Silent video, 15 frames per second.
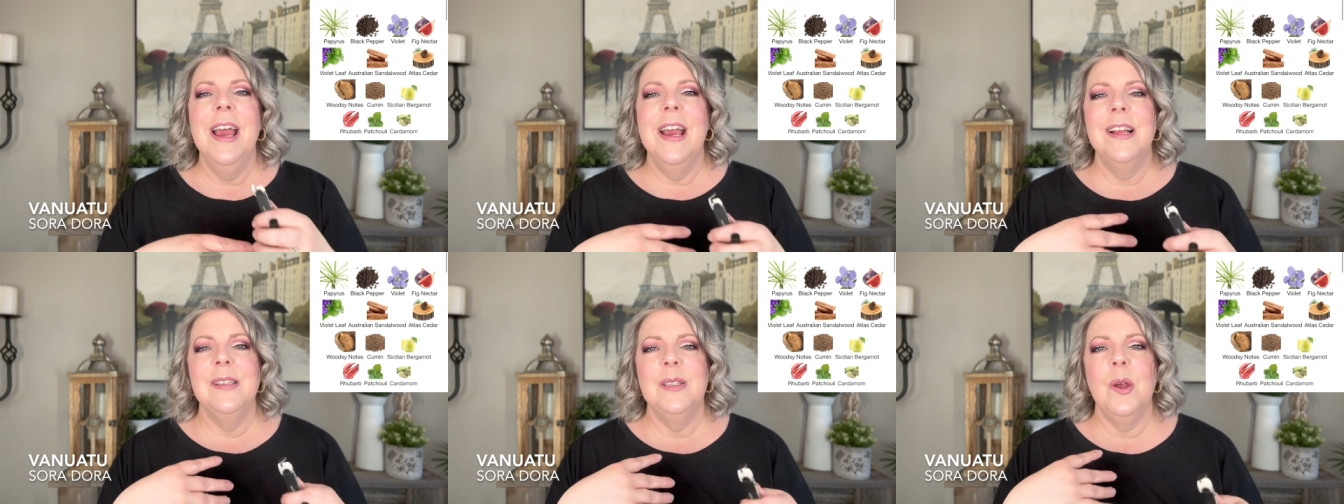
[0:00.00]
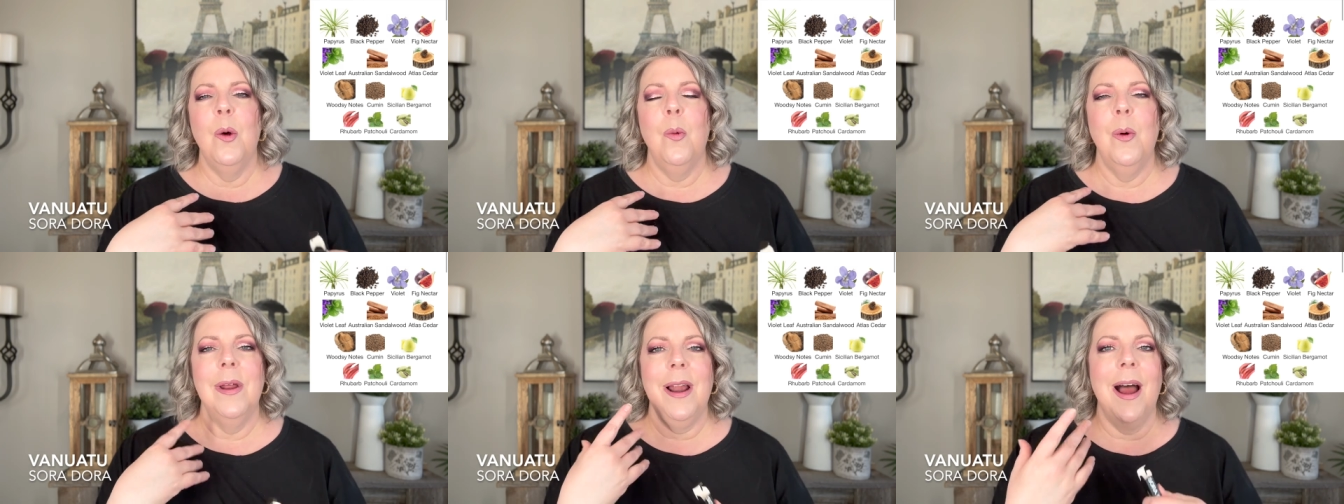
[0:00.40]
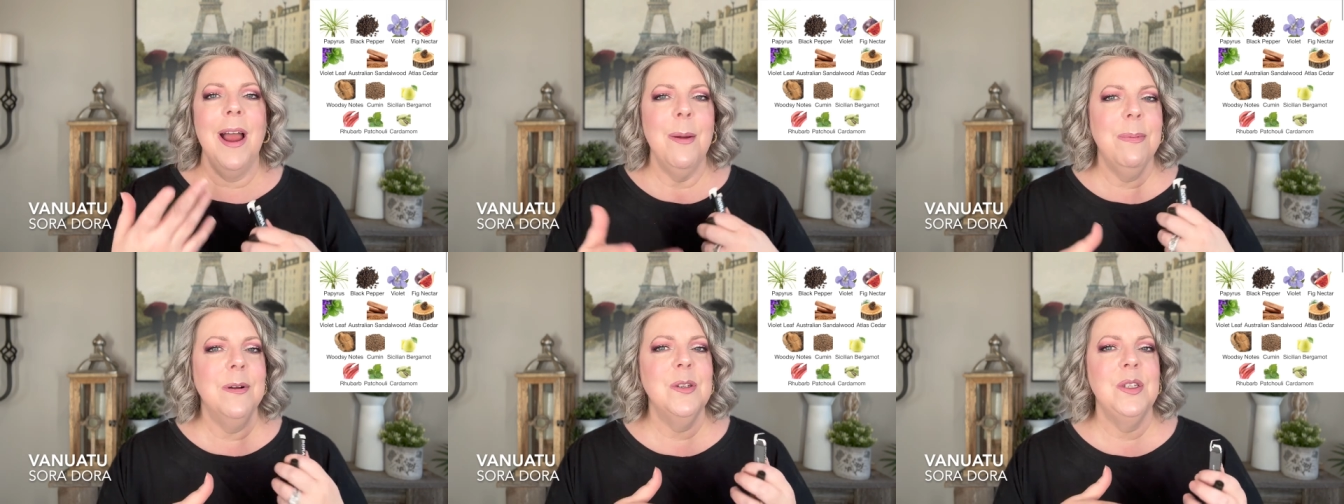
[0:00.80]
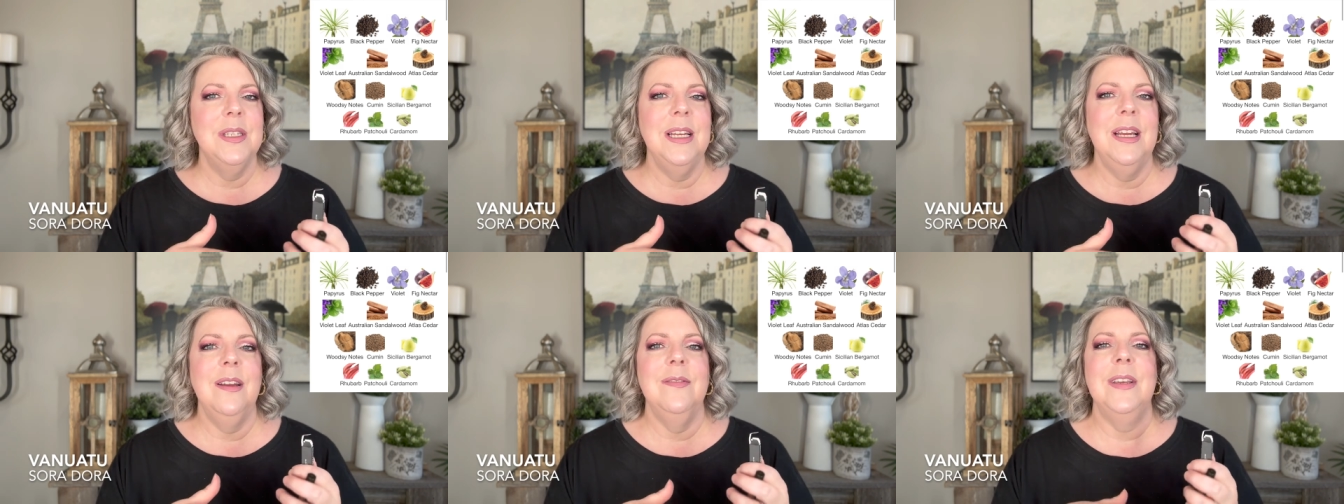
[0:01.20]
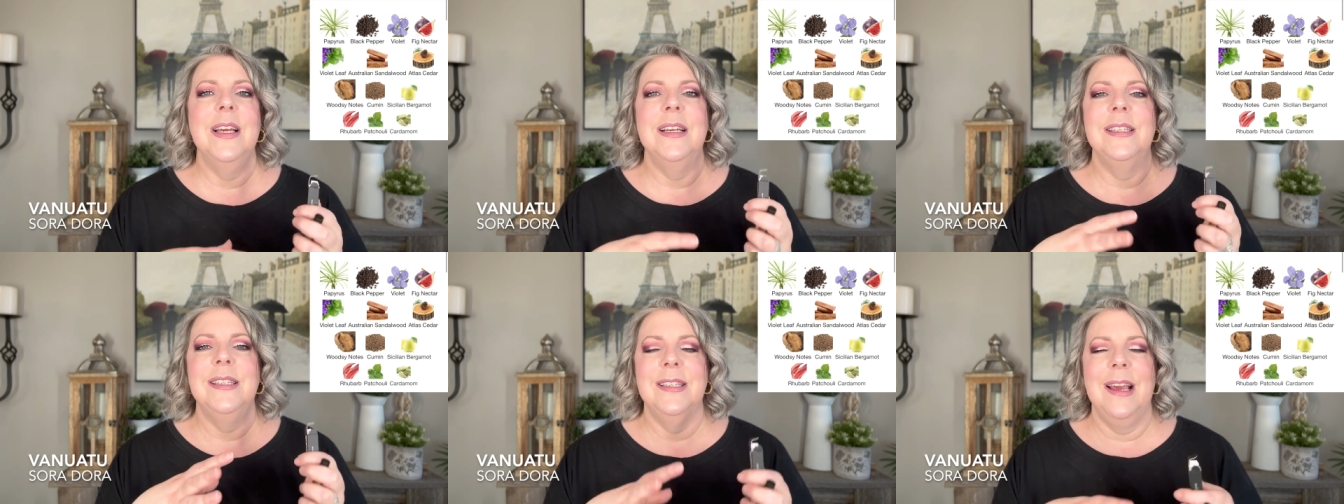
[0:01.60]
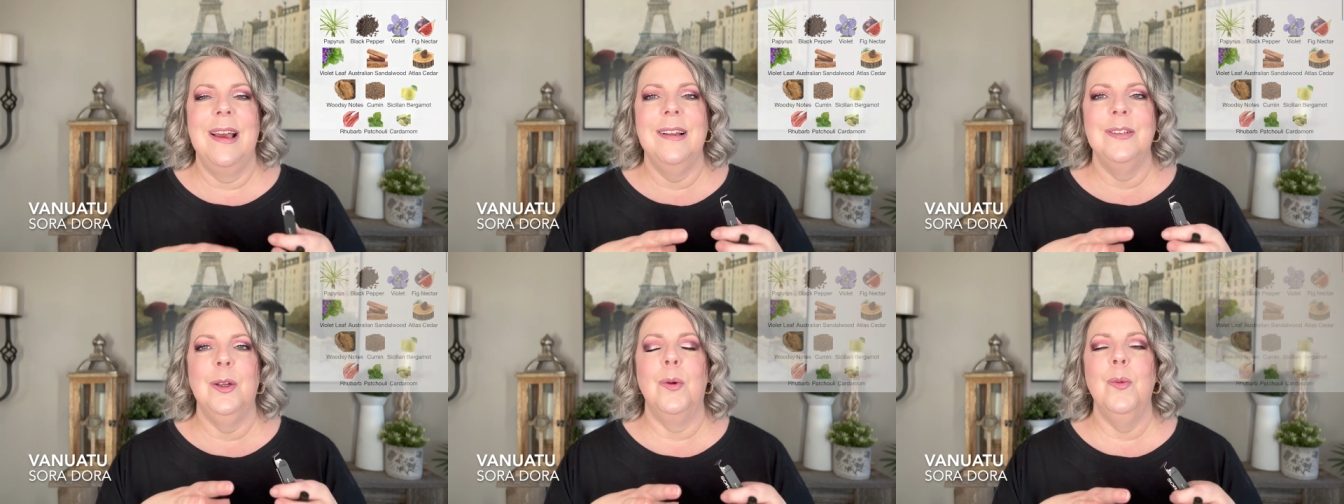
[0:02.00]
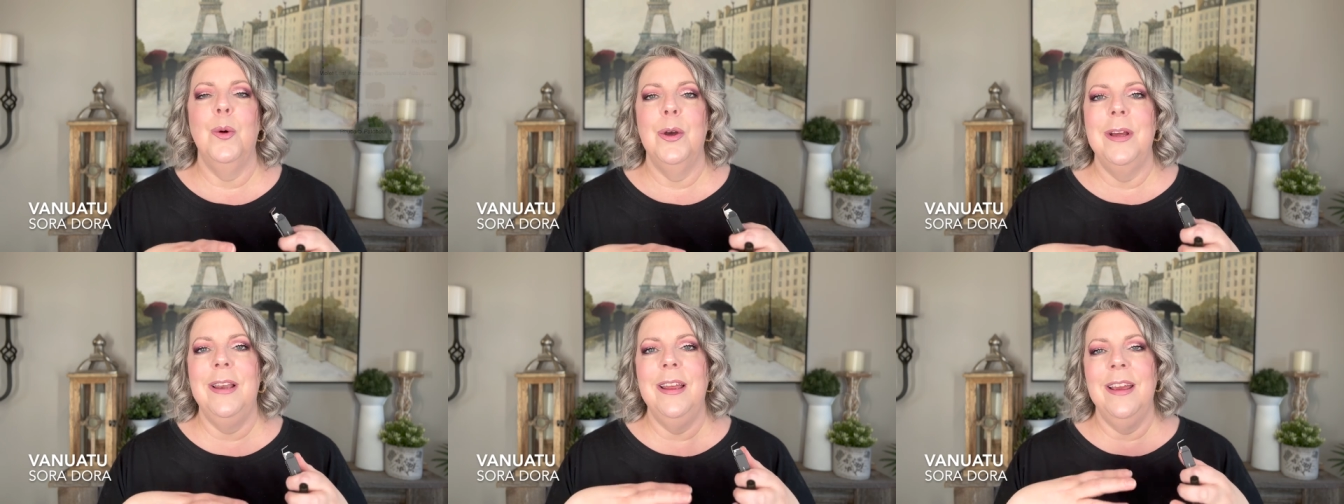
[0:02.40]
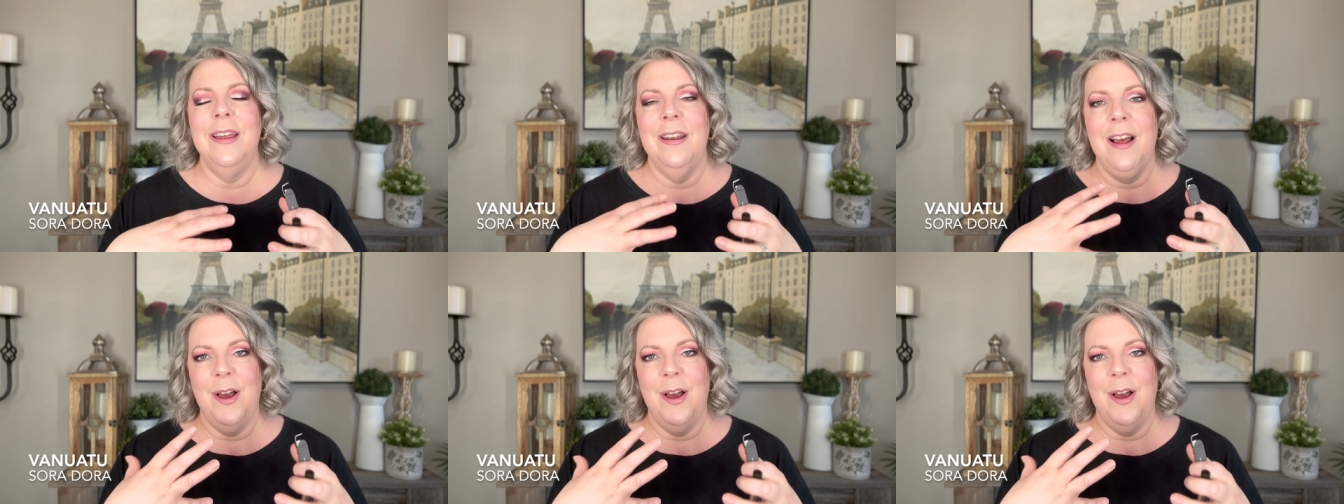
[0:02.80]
And so what I perceived as sandalwood in